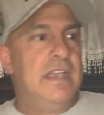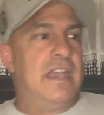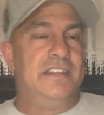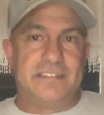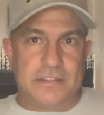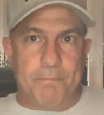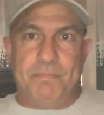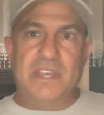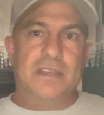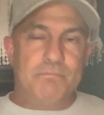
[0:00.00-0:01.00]
And he said the
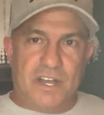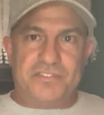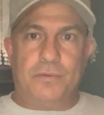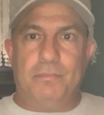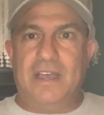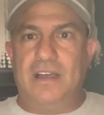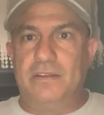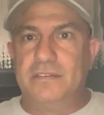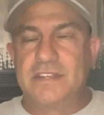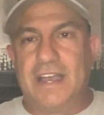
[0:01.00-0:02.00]
big muscle
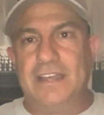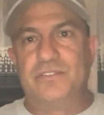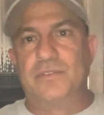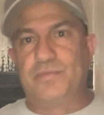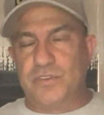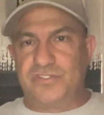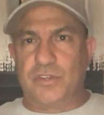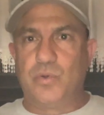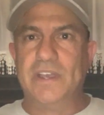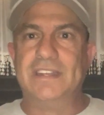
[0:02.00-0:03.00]
bound guys are the first to
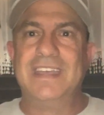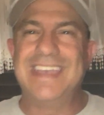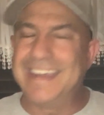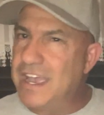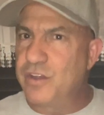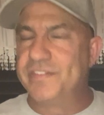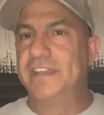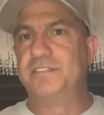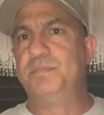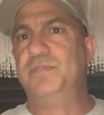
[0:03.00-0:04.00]
quit. And I heard
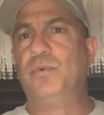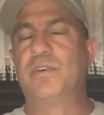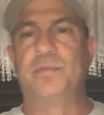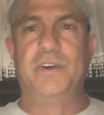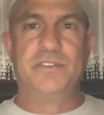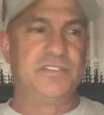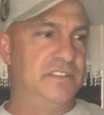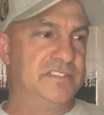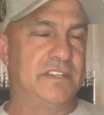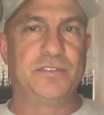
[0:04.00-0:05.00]
this before from other
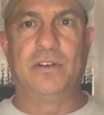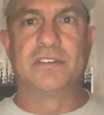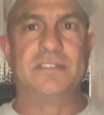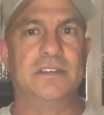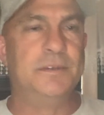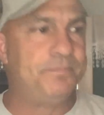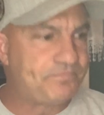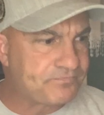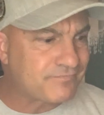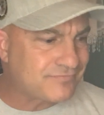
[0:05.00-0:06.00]
SEALs I talked to.
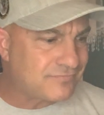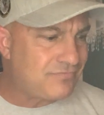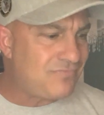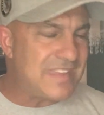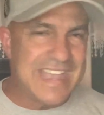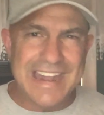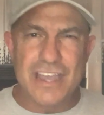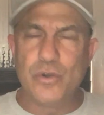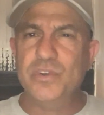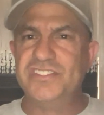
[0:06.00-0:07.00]
And
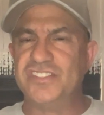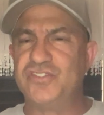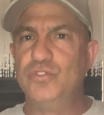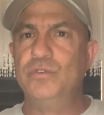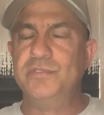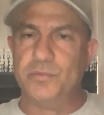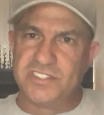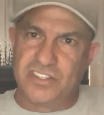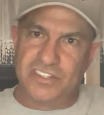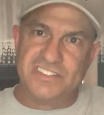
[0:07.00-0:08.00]
I always assumed it
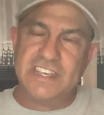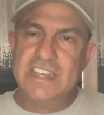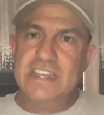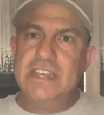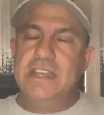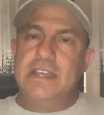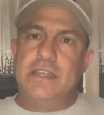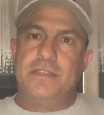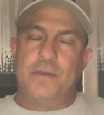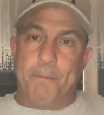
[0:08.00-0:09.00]
was because
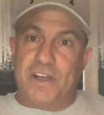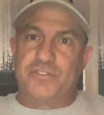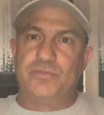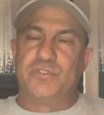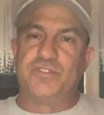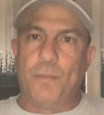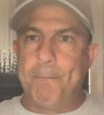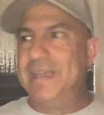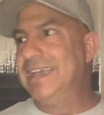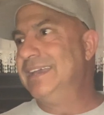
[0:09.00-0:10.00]
their muscles were so
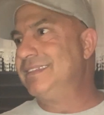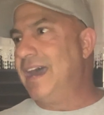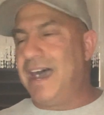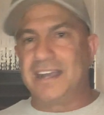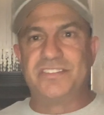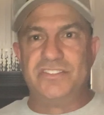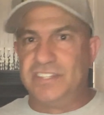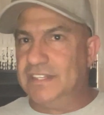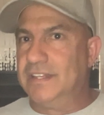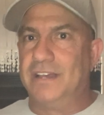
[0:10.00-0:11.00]
big, the
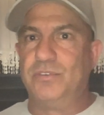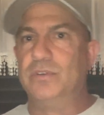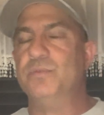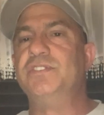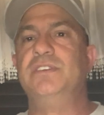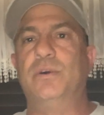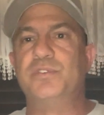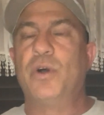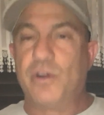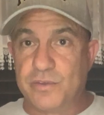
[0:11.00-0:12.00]
oxygen level, it was, you know, it
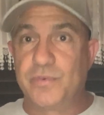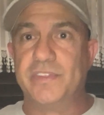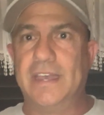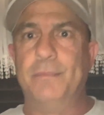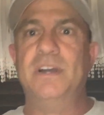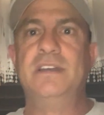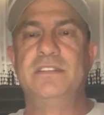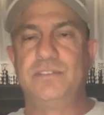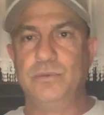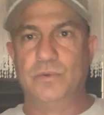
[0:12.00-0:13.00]
was harder for them
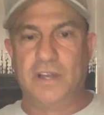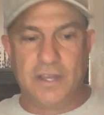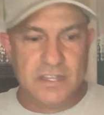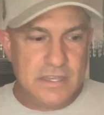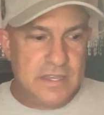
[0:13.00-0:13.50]
to